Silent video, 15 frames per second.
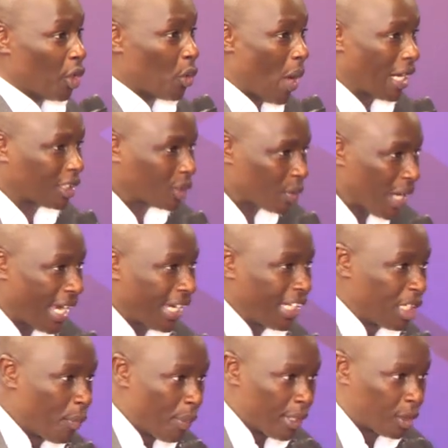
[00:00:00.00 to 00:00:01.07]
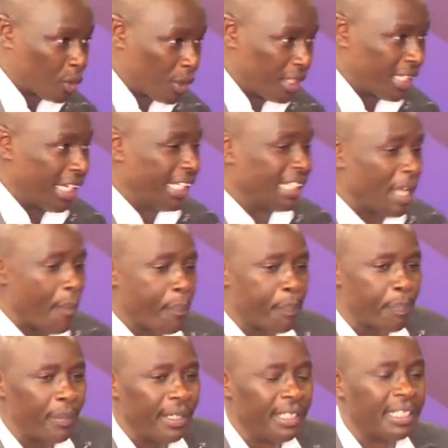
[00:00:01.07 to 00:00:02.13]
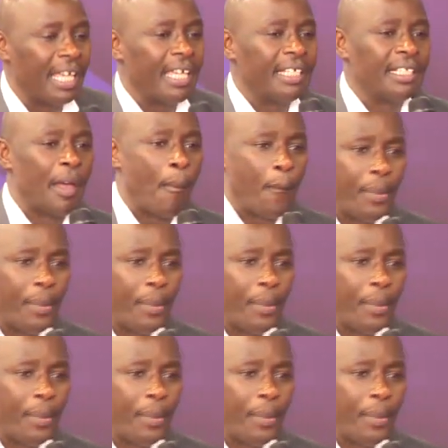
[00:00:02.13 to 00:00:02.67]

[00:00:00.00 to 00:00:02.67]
You are trying in between. In the